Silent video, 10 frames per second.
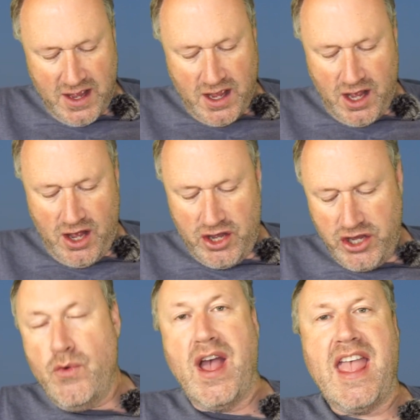
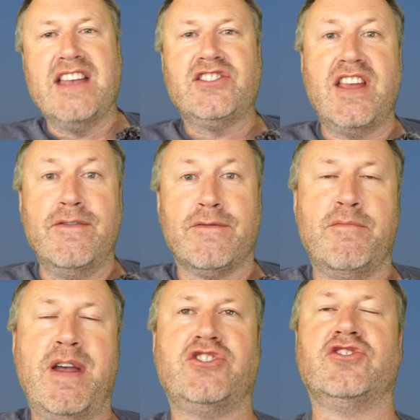UAS
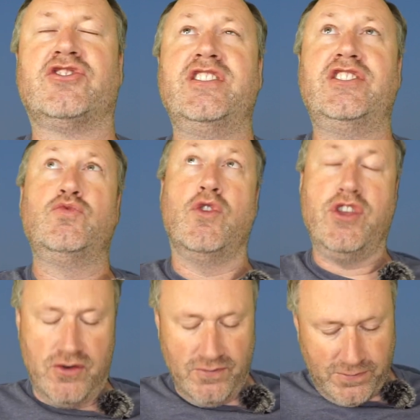information, so this is what
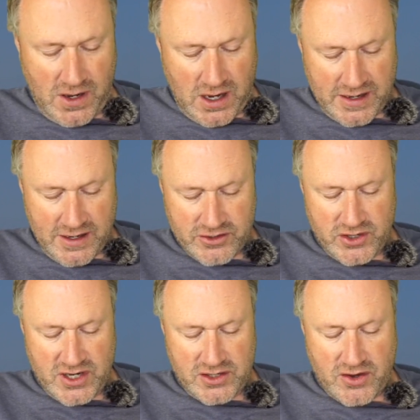you can fly. So it
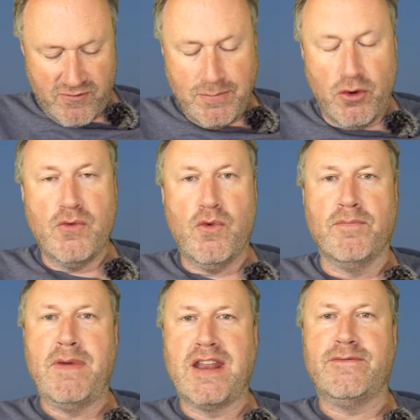says 3.1
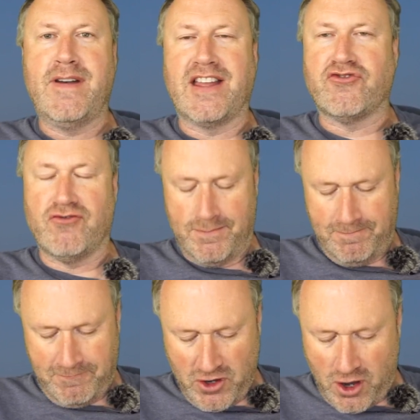manufacturer,
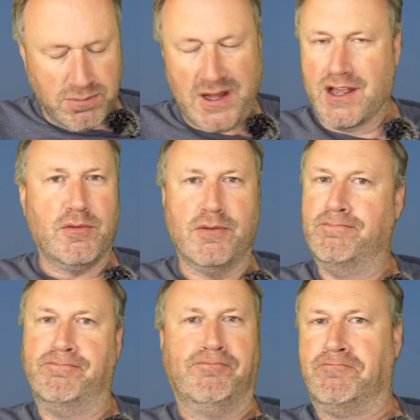not applicable.
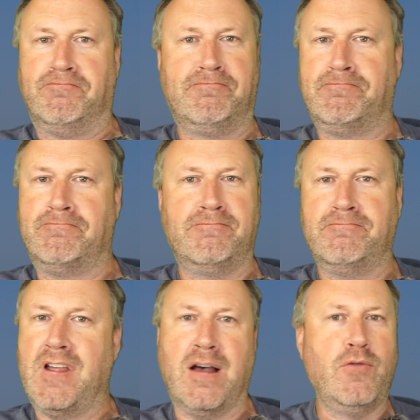
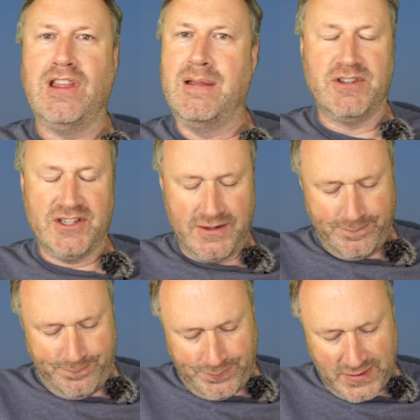I'm not limited.
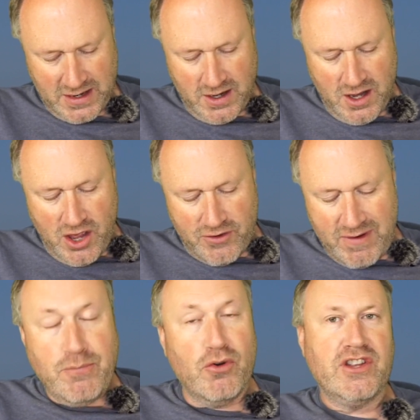
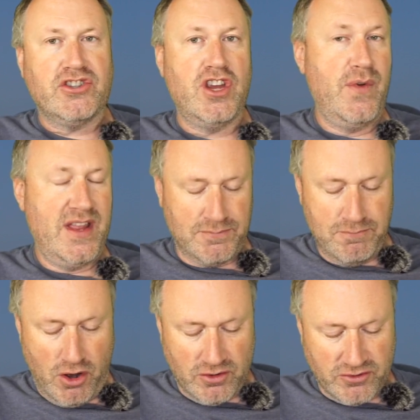3.2 is
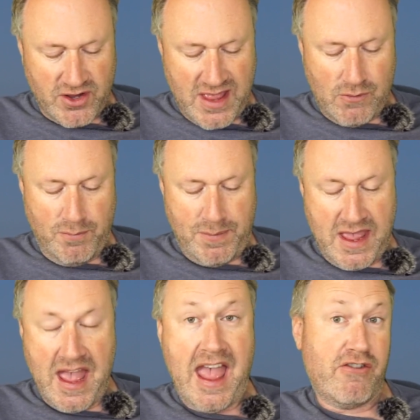model, so that will
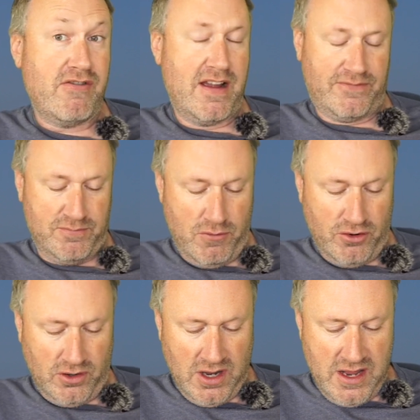be aircraft
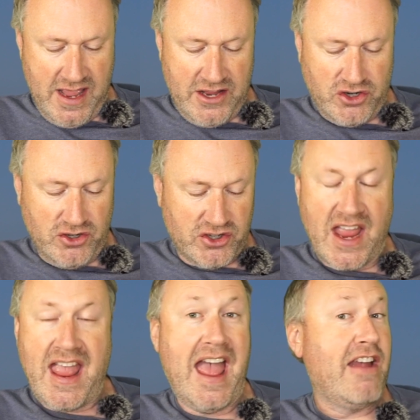model. It should
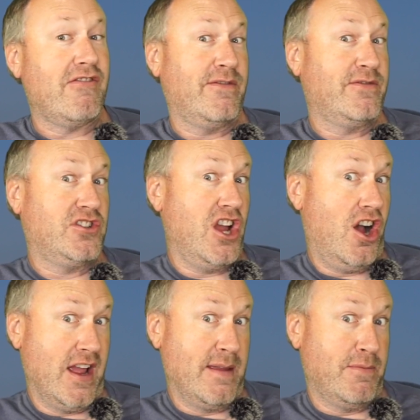say aircraft
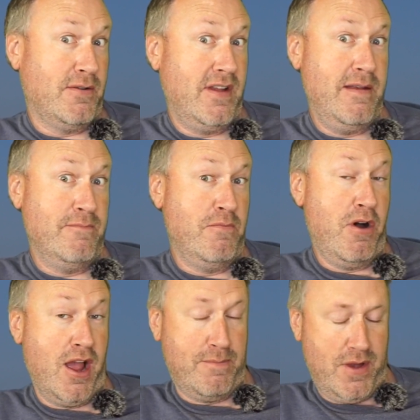type in
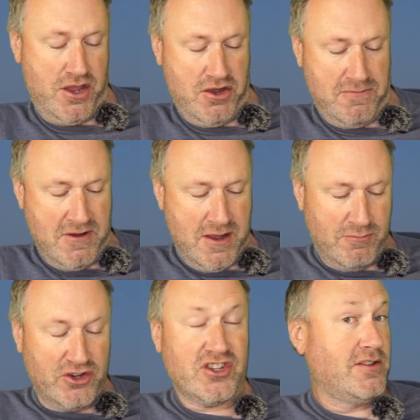my opinion,
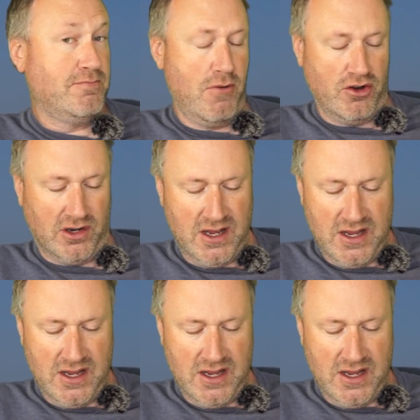but it just says model.